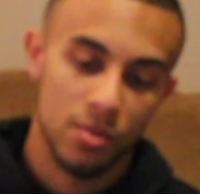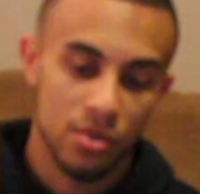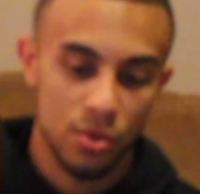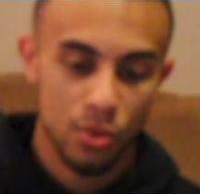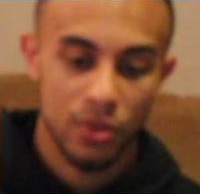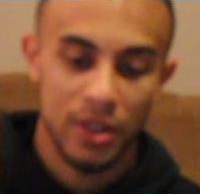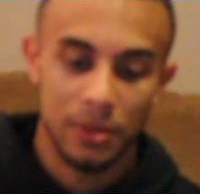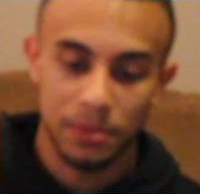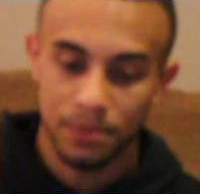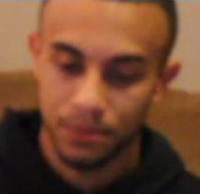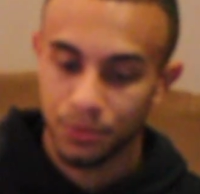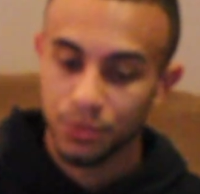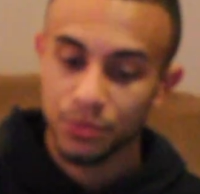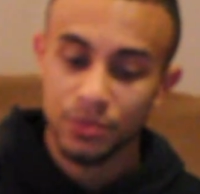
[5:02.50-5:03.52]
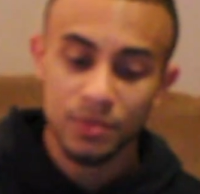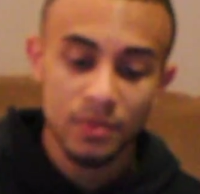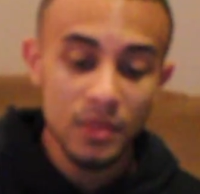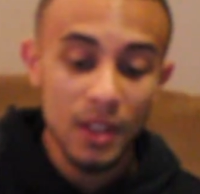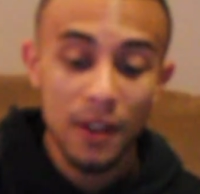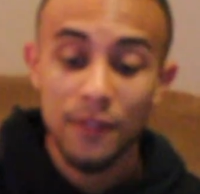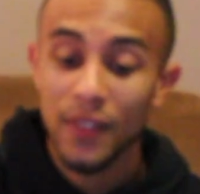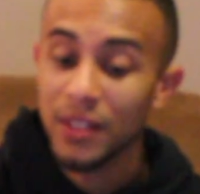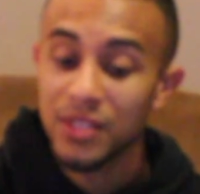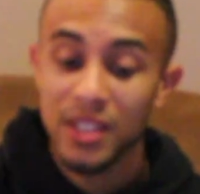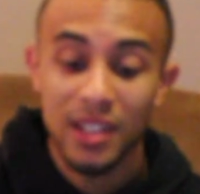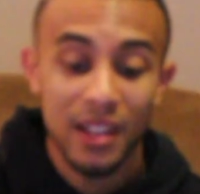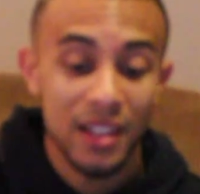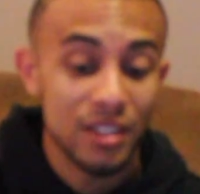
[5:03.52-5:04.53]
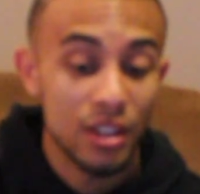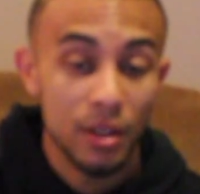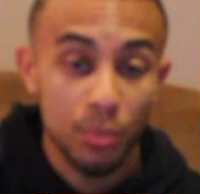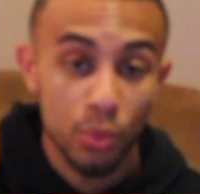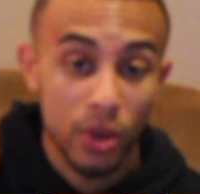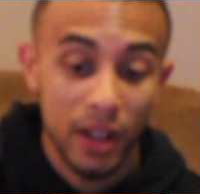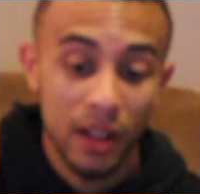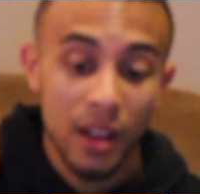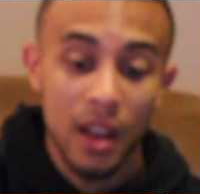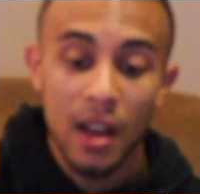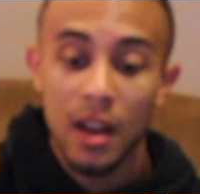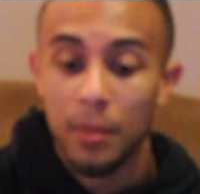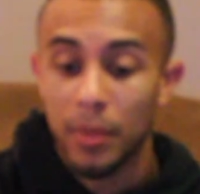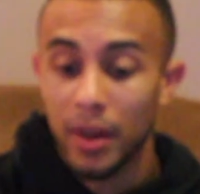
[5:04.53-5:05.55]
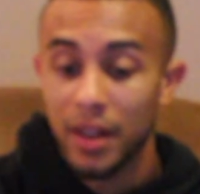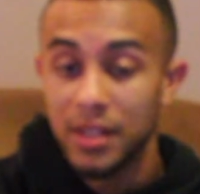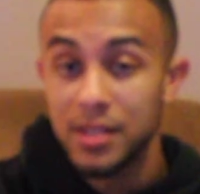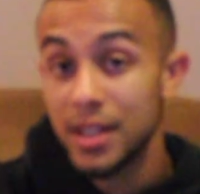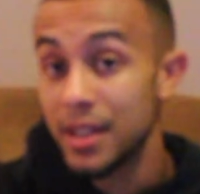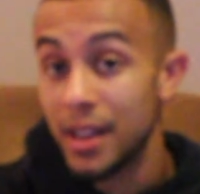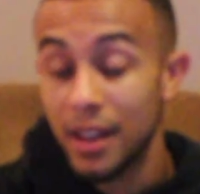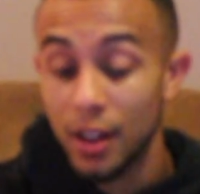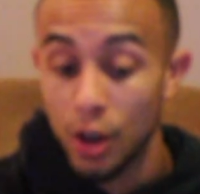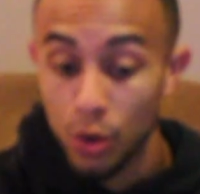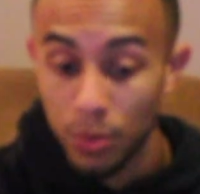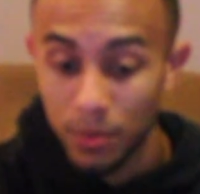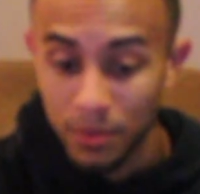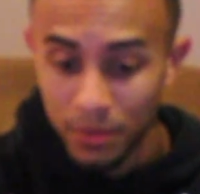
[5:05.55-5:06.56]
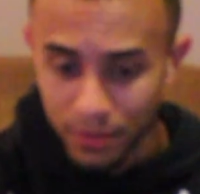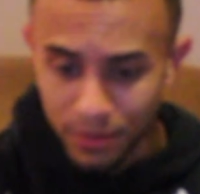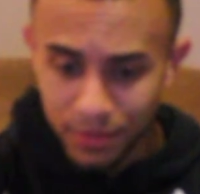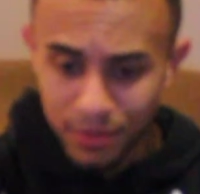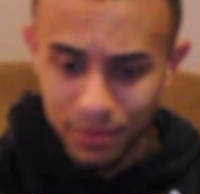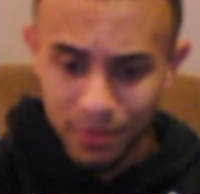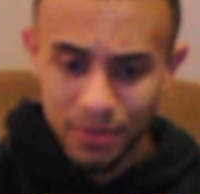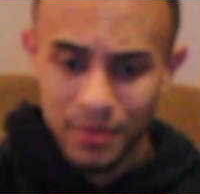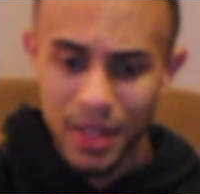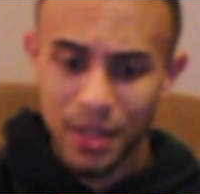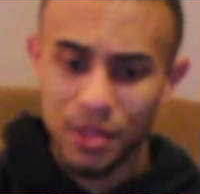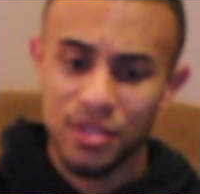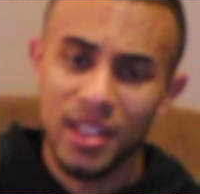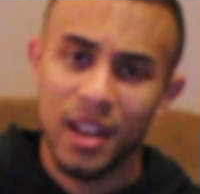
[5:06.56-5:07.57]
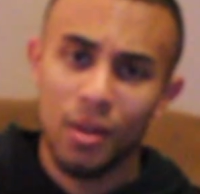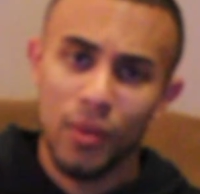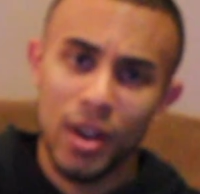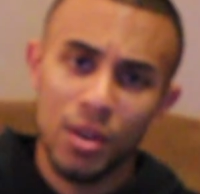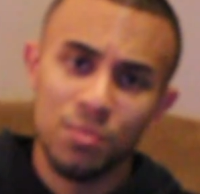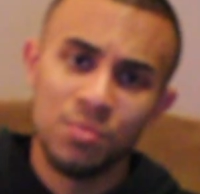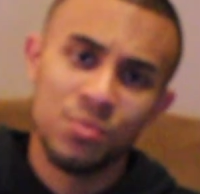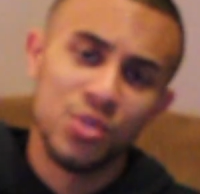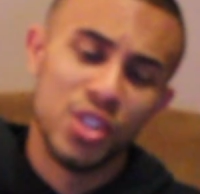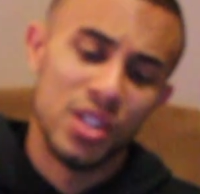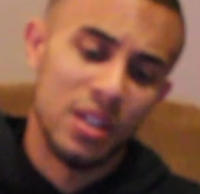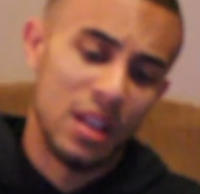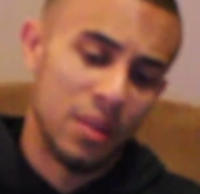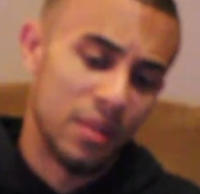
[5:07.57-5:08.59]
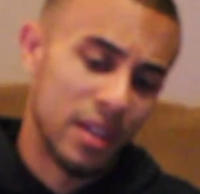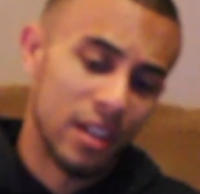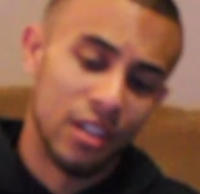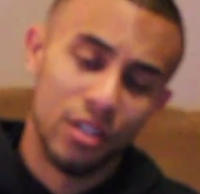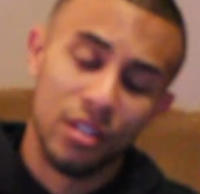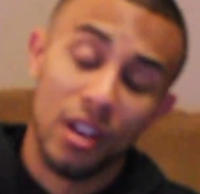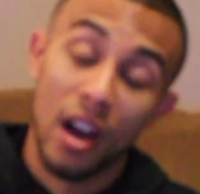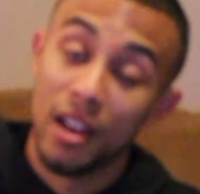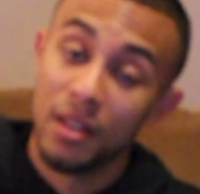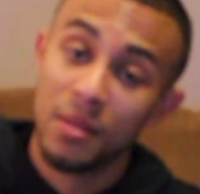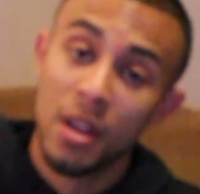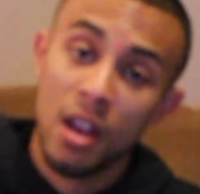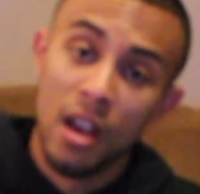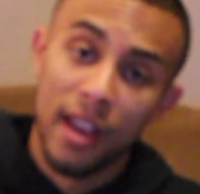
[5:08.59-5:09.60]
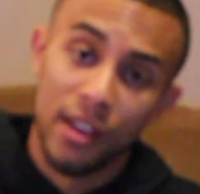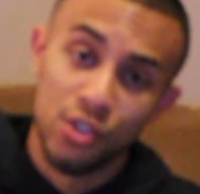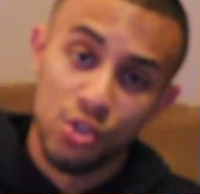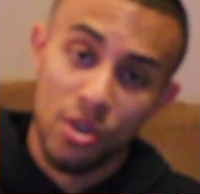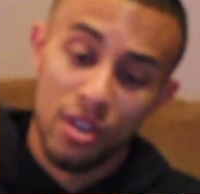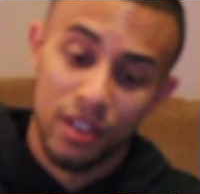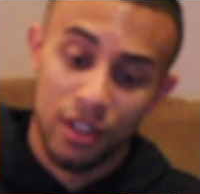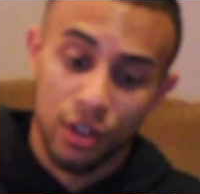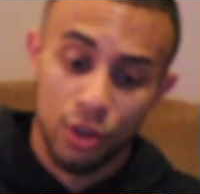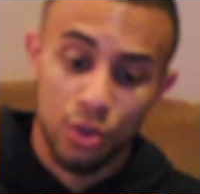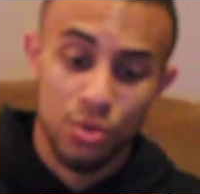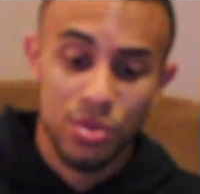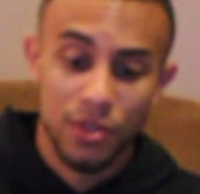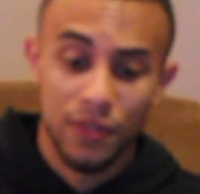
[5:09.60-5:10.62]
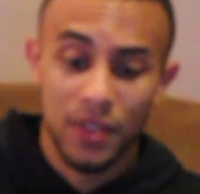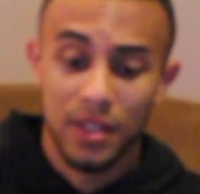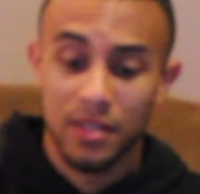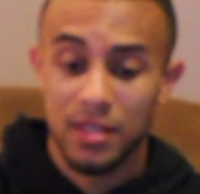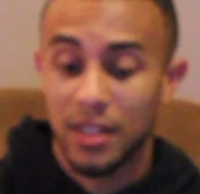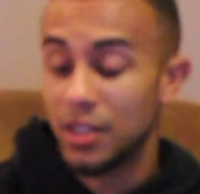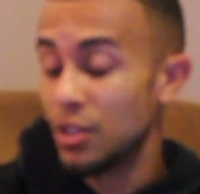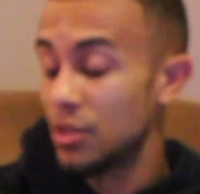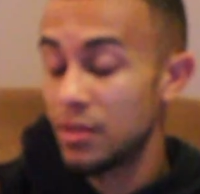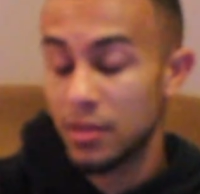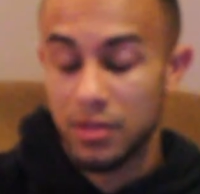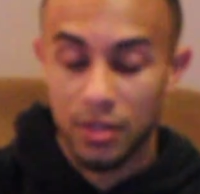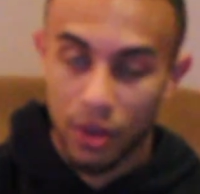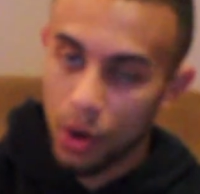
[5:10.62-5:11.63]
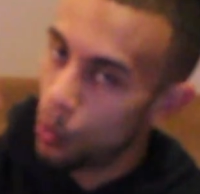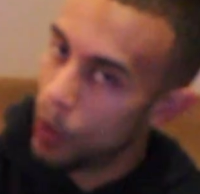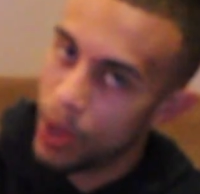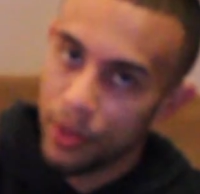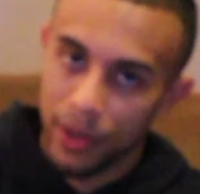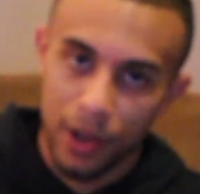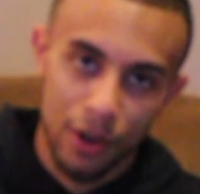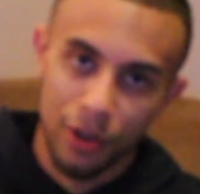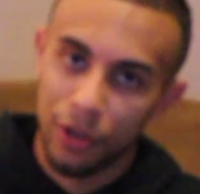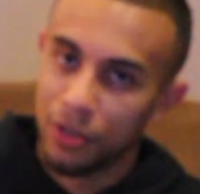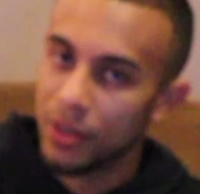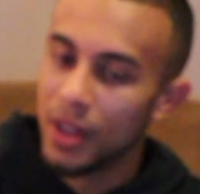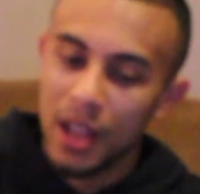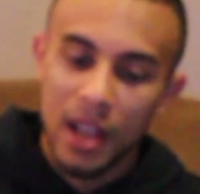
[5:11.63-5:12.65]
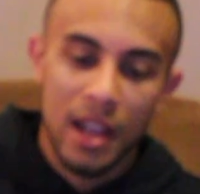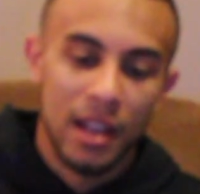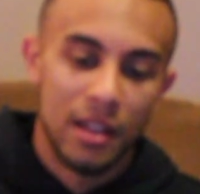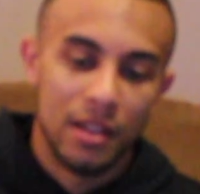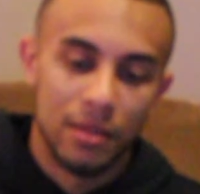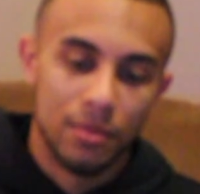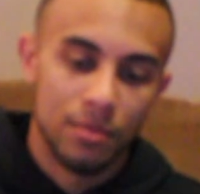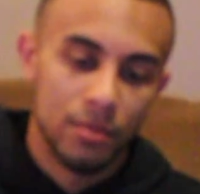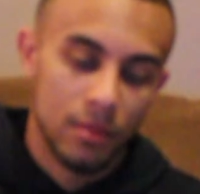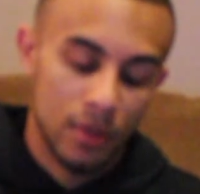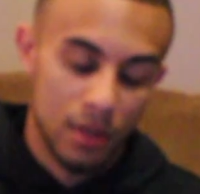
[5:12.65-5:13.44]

story. Valentina ended up winning by TKO in the second round. She got Andrade in a crucifix and just started wailing on her, and